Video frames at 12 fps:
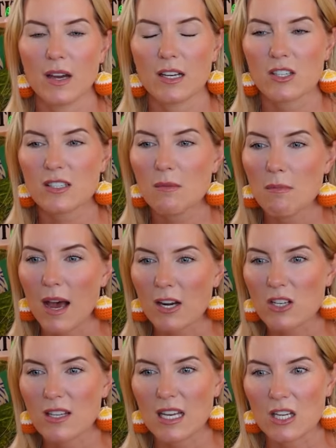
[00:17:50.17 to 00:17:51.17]
just
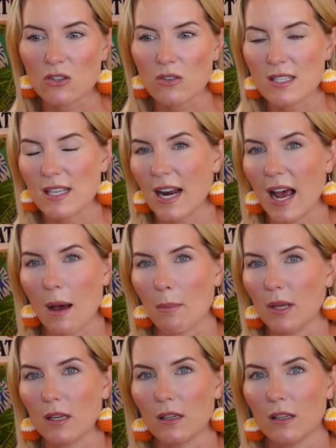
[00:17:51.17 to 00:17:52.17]
imagine the injuries that
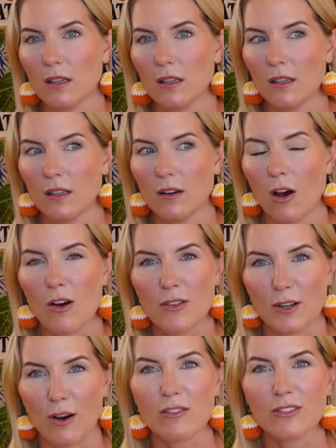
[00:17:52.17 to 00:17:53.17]
happen on
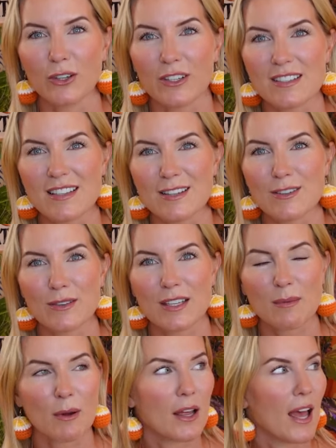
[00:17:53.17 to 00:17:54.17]
the golf course that you don't think
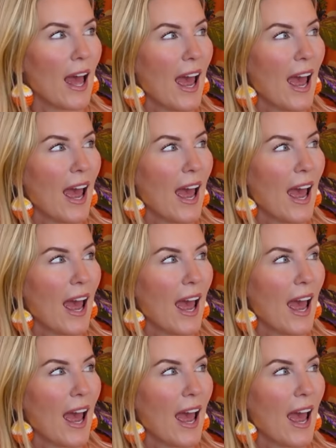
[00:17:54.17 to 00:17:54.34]
about.